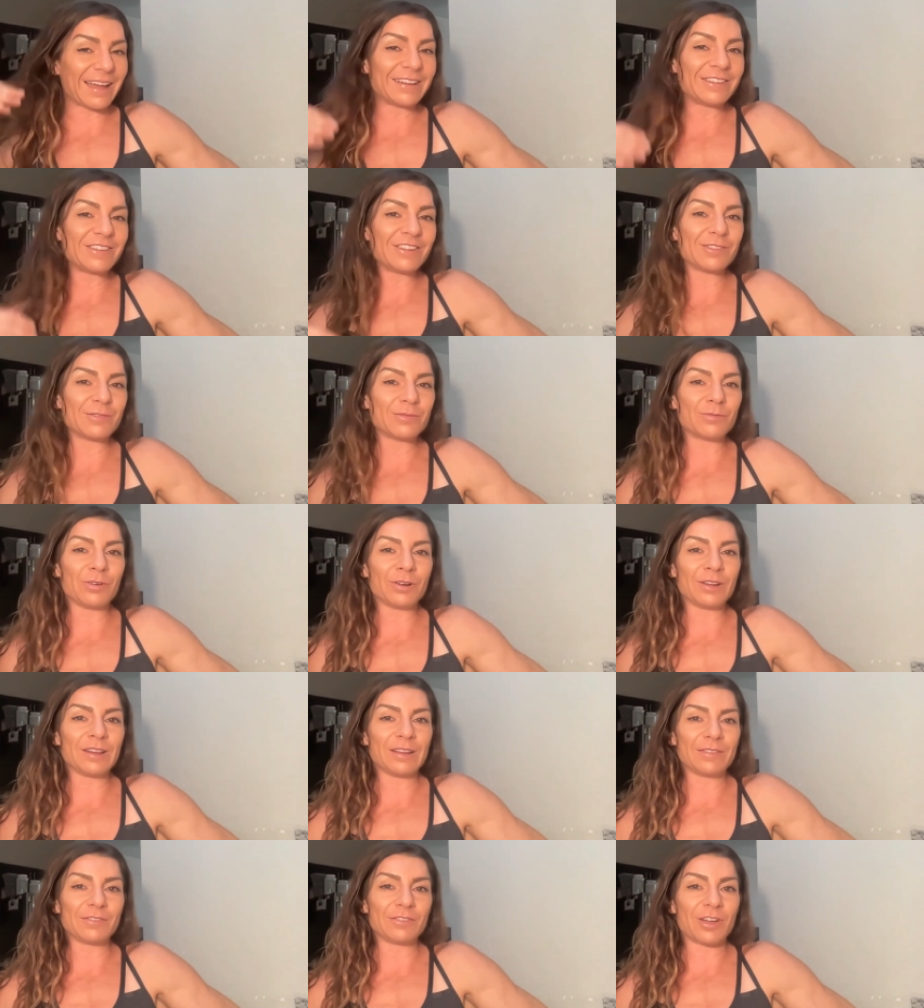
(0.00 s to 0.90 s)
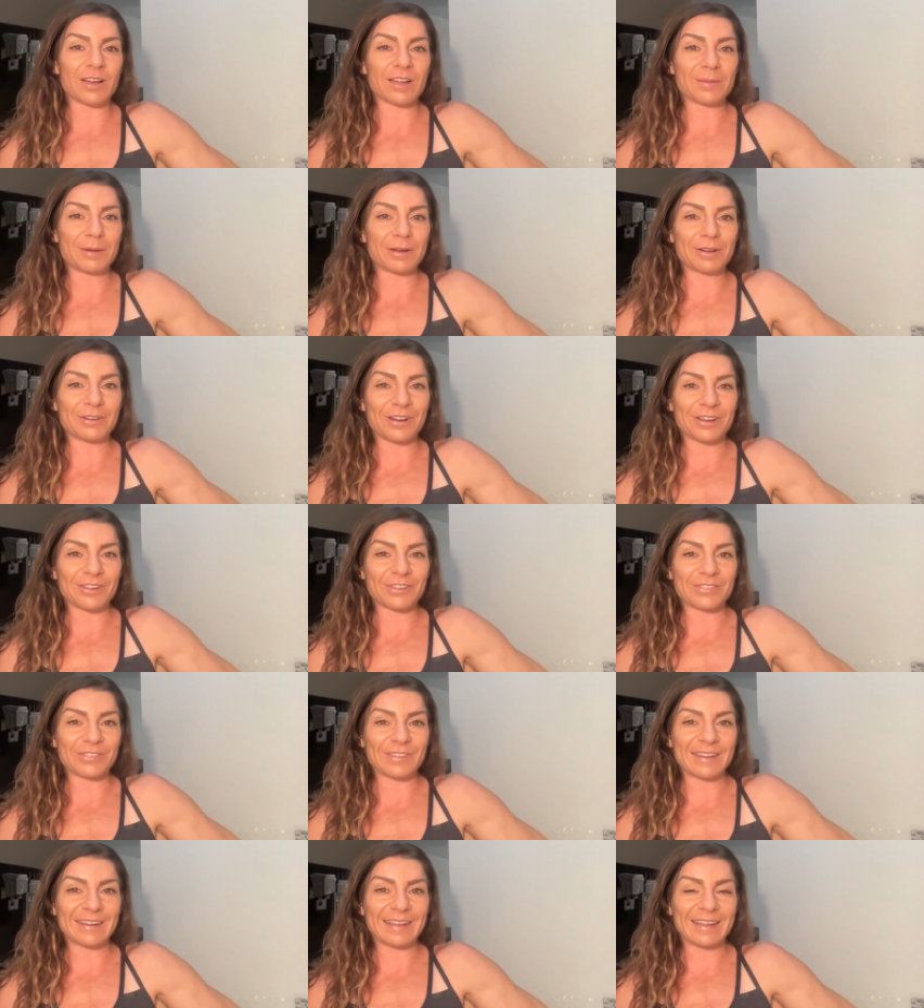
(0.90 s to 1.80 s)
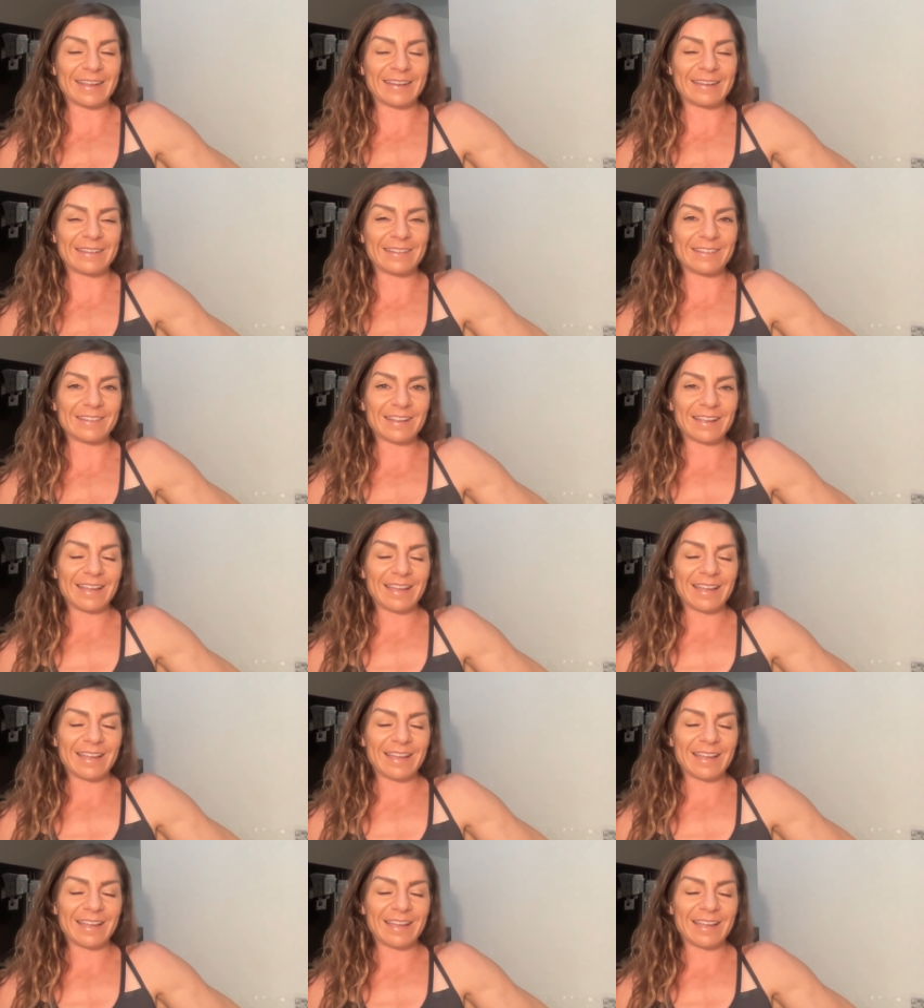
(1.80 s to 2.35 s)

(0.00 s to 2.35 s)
I just really love talking about CrossFit, and